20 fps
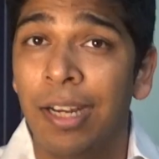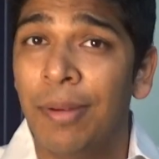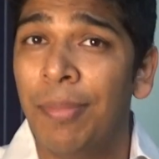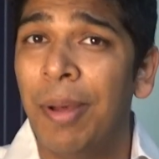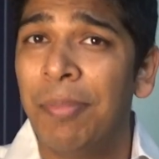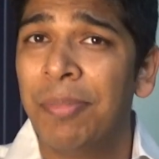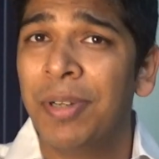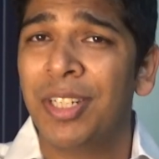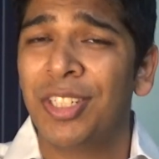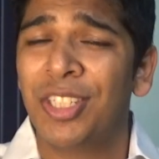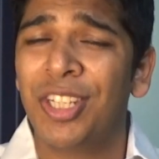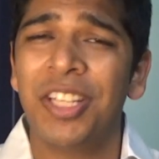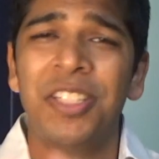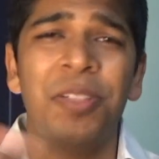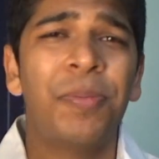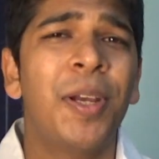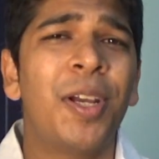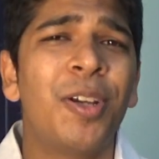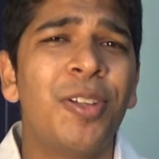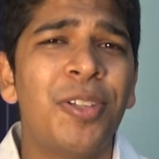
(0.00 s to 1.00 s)
Remember,
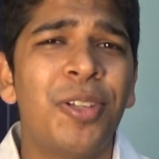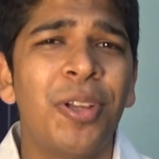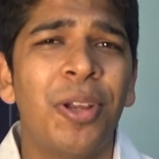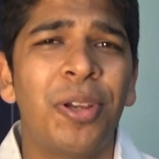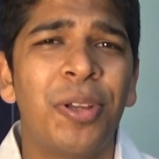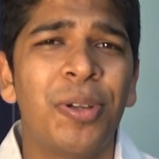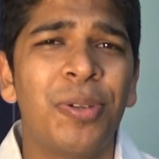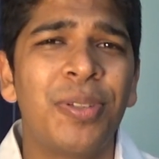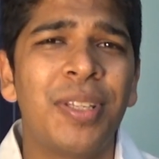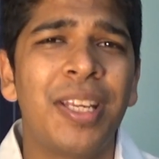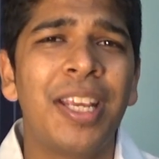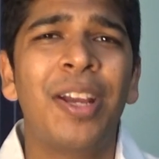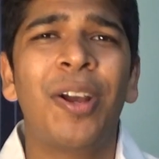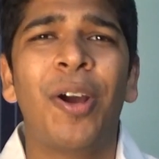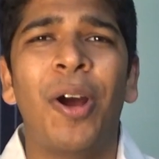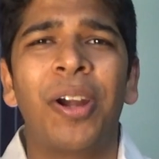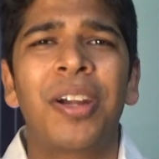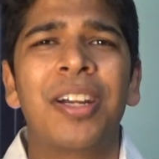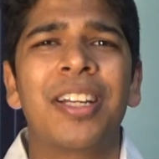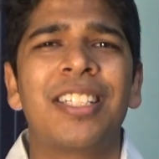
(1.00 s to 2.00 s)
just because you're using
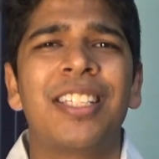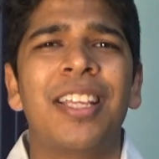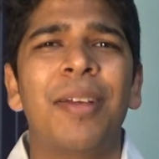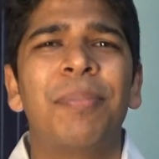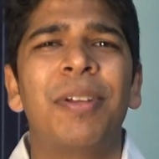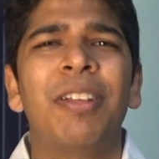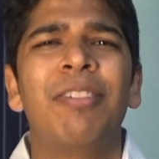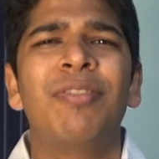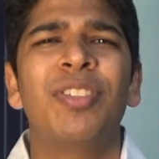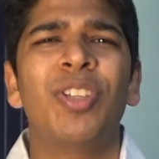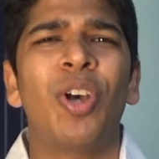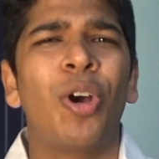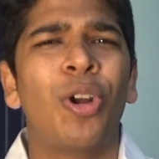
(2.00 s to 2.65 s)
contraceptives